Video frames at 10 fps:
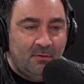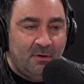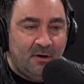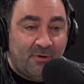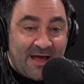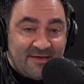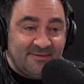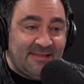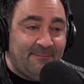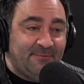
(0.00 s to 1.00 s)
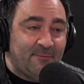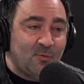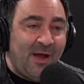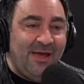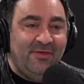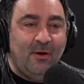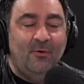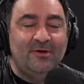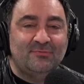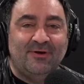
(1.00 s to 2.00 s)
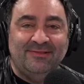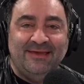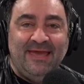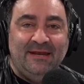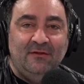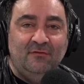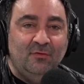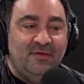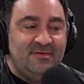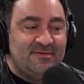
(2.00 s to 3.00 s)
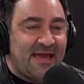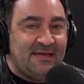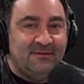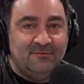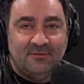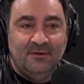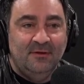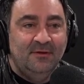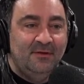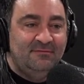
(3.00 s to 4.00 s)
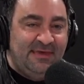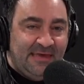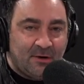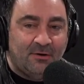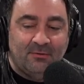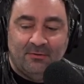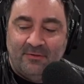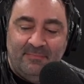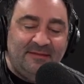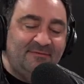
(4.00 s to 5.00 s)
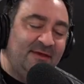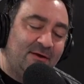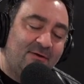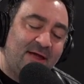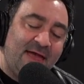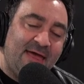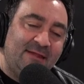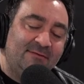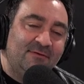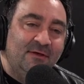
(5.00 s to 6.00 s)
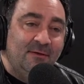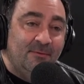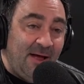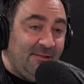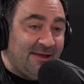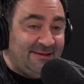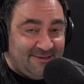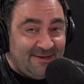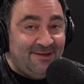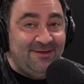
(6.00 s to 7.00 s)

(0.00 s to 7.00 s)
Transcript: uh, Ryzen laptops? Why are they always relegated to the second? tier or the mid tier. And well, I did